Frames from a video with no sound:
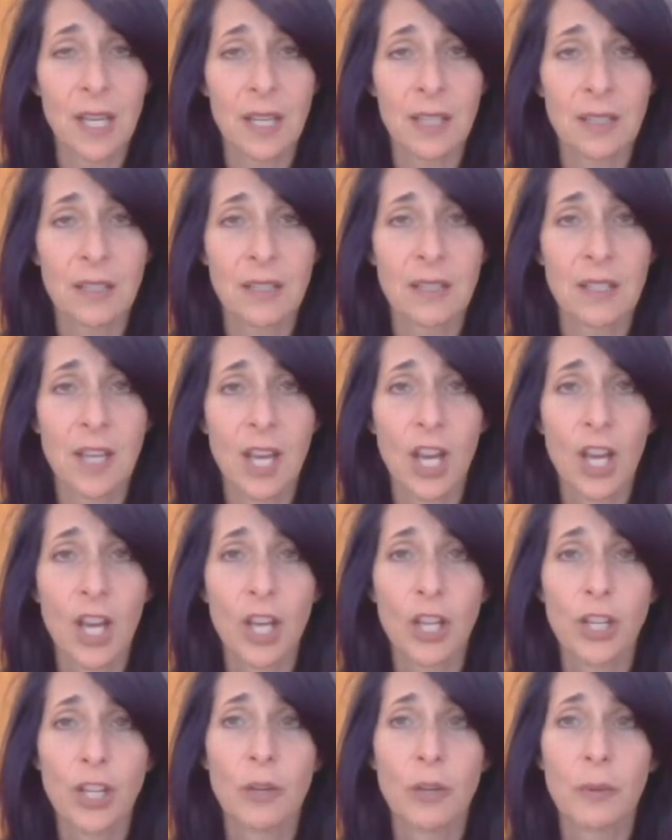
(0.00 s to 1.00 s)
And,
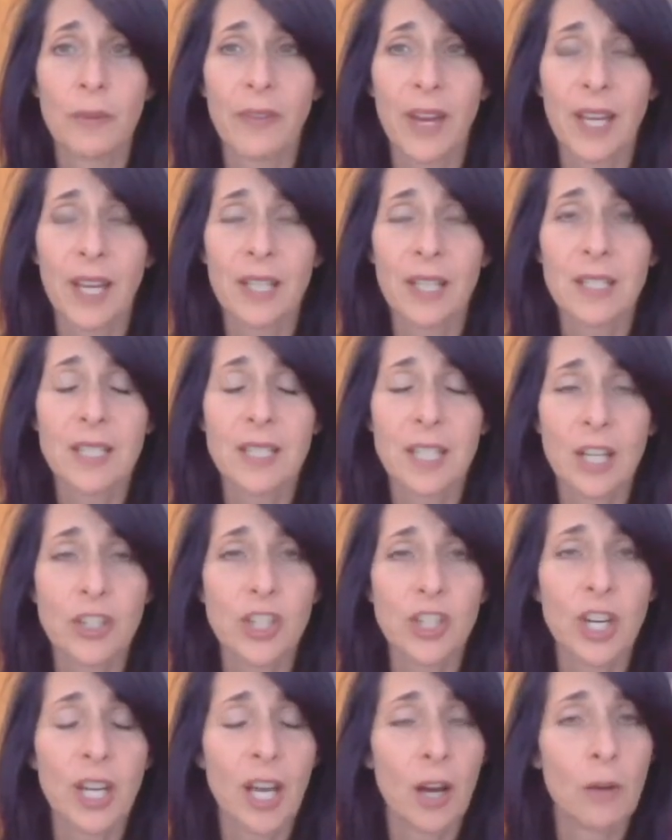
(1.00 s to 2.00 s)
you know, we've had
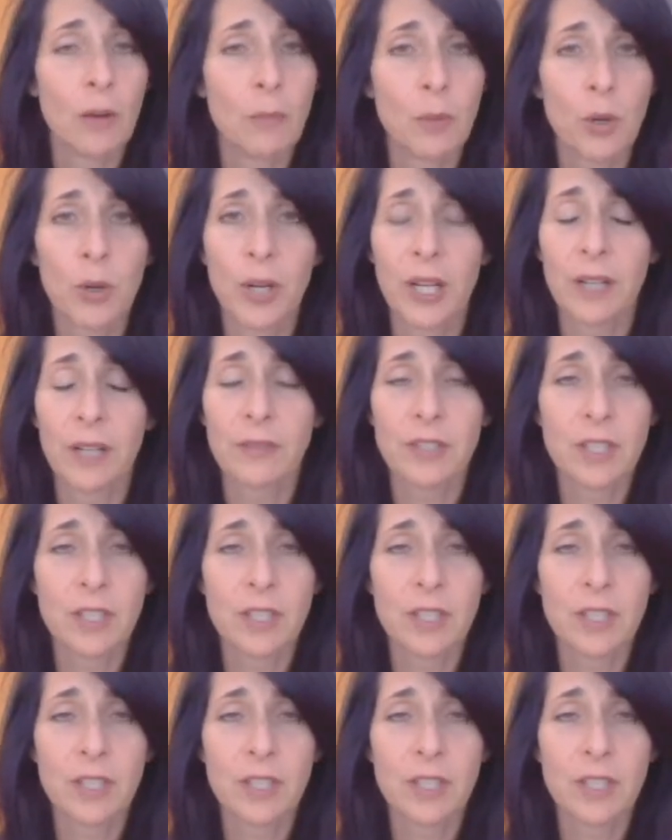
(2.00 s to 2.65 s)
such an outpouring of